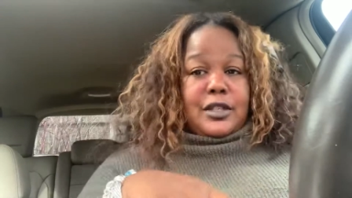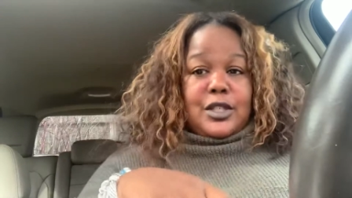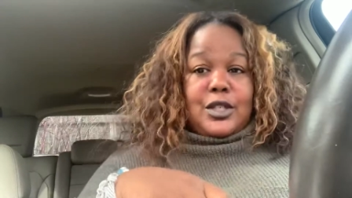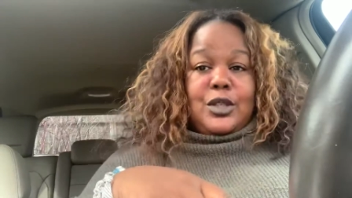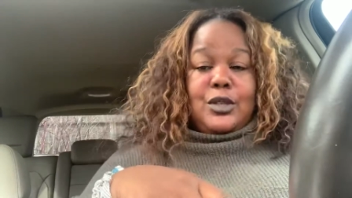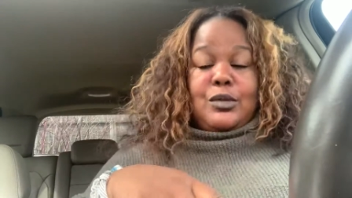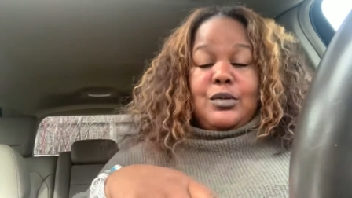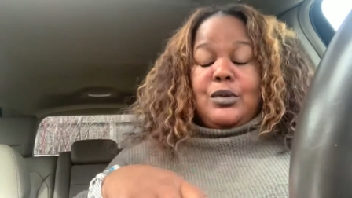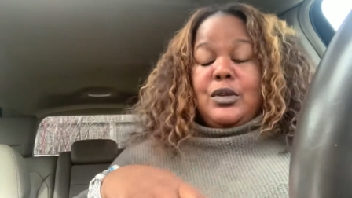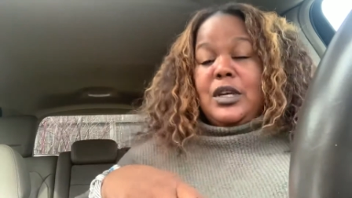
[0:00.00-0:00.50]

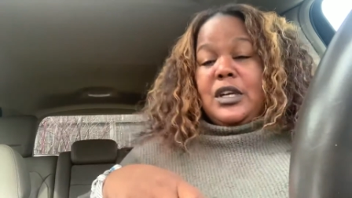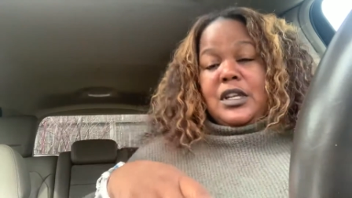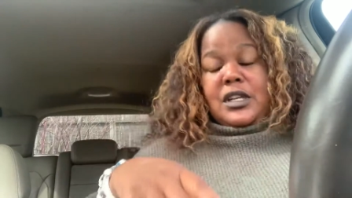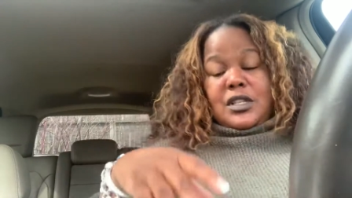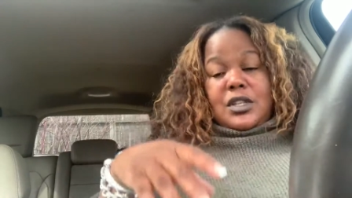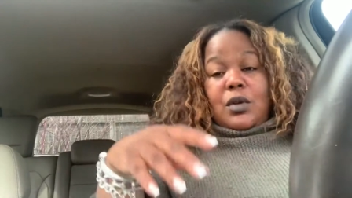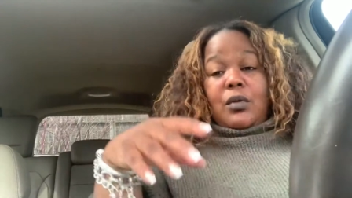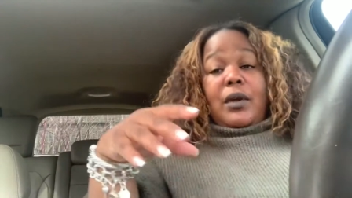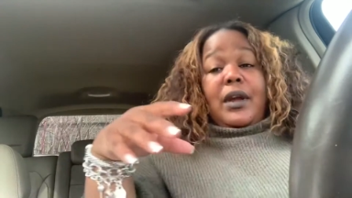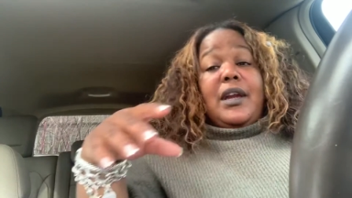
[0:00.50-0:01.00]
to
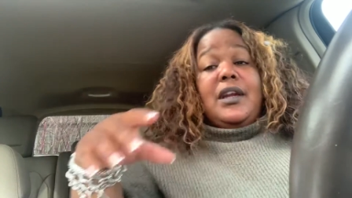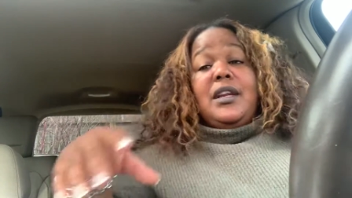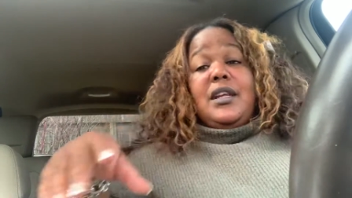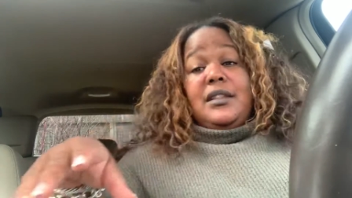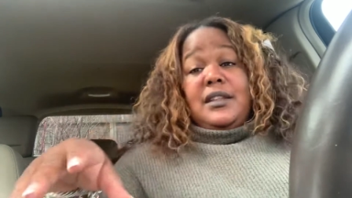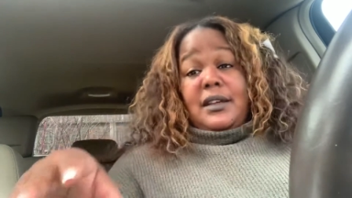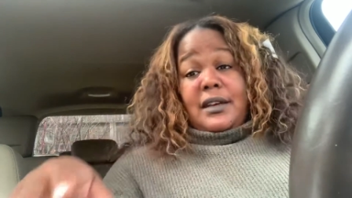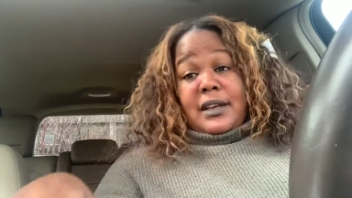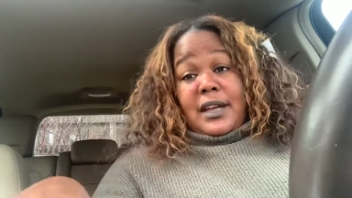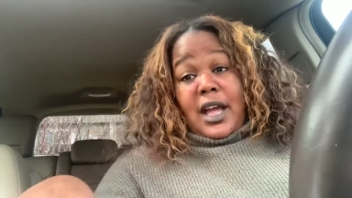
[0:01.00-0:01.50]
doing
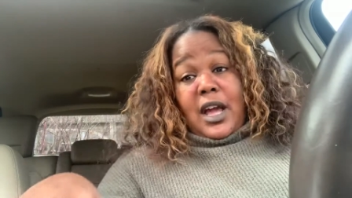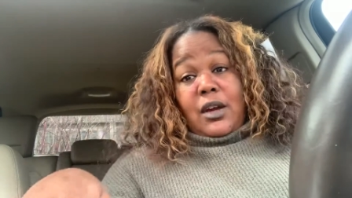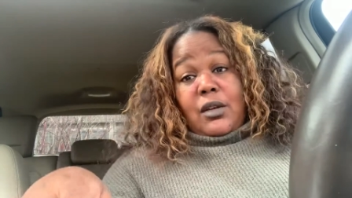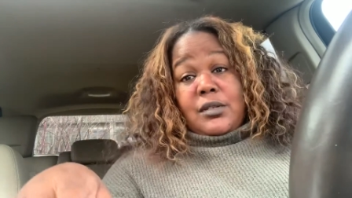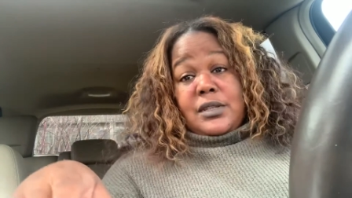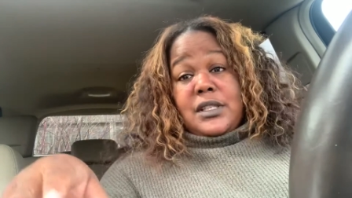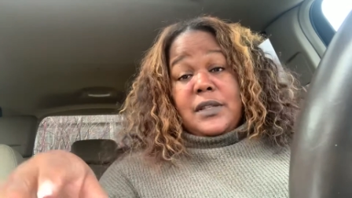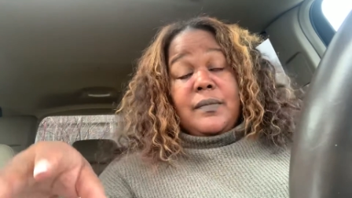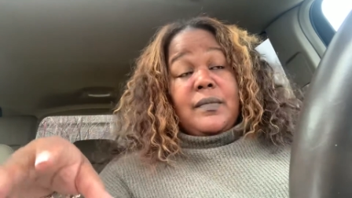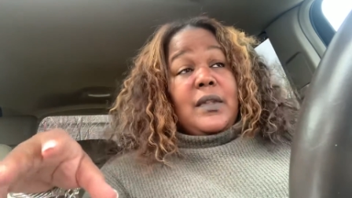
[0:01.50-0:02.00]
anything
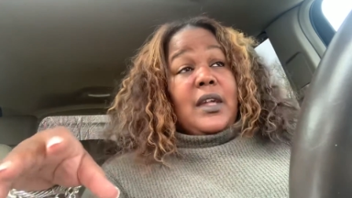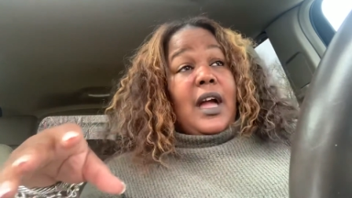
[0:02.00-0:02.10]
else.